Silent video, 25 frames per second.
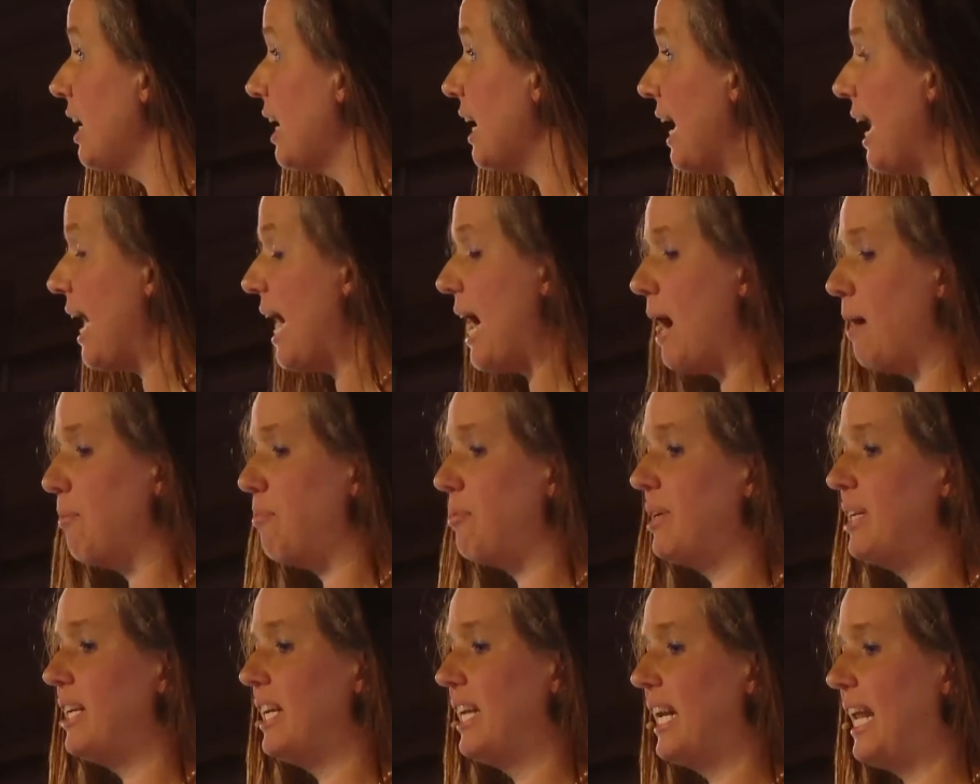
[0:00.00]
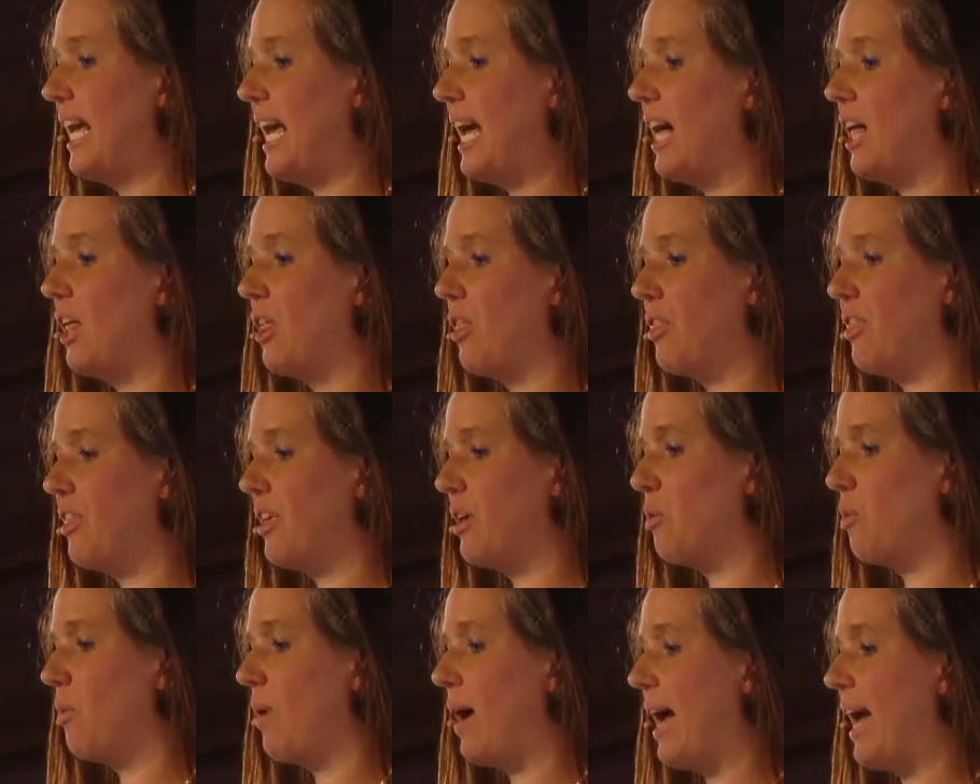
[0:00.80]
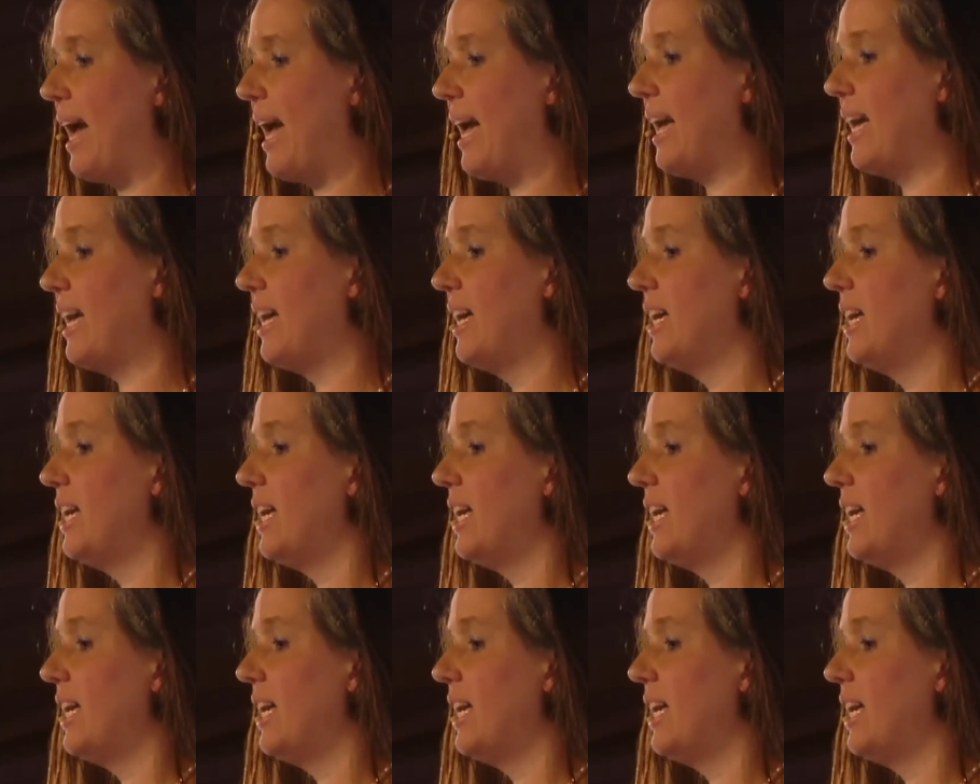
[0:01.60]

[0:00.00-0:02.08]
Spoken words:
happen in a healthy way,